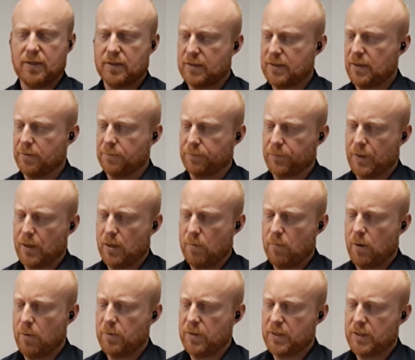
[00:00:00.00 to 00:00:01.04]
So
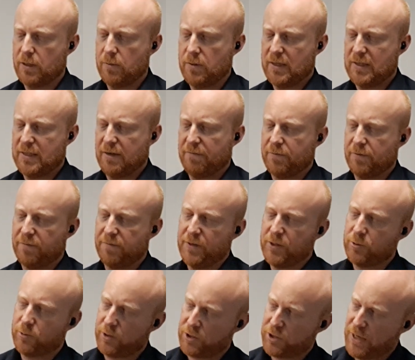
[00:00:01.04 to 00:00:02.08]
what we do is have a
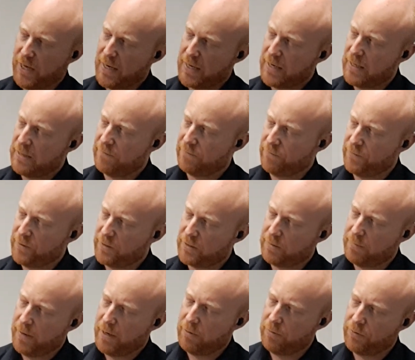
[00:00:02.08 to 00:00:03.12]
visual check in the front of the
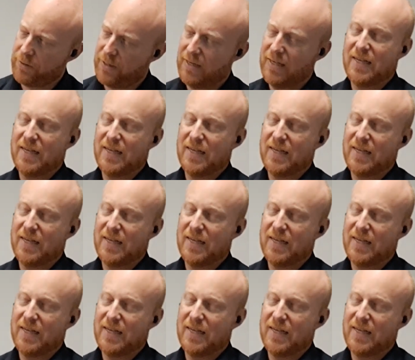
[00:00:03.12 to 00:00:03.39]
mouth.